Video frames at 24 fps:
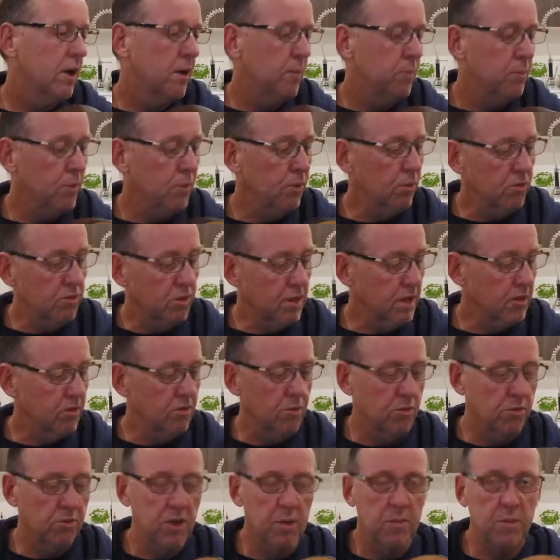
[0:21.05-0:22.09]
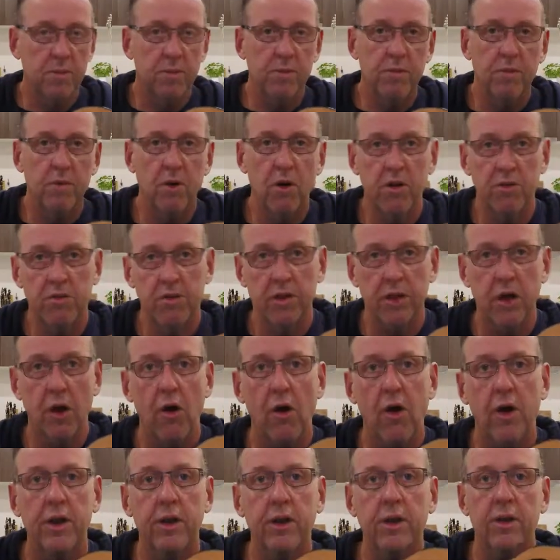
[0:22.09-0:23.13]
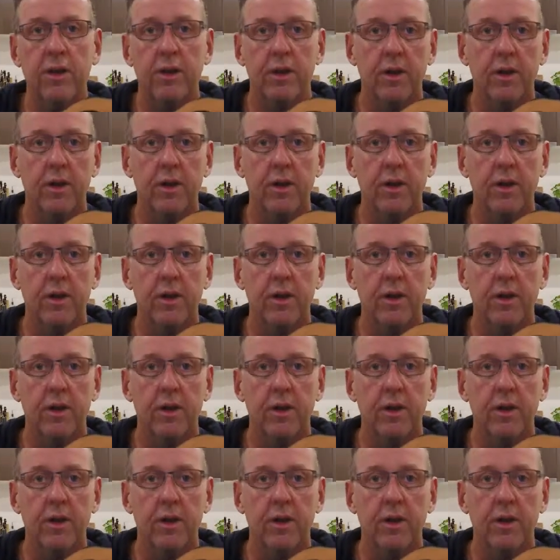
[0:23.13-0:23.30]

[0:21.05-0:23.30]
built in September of '99.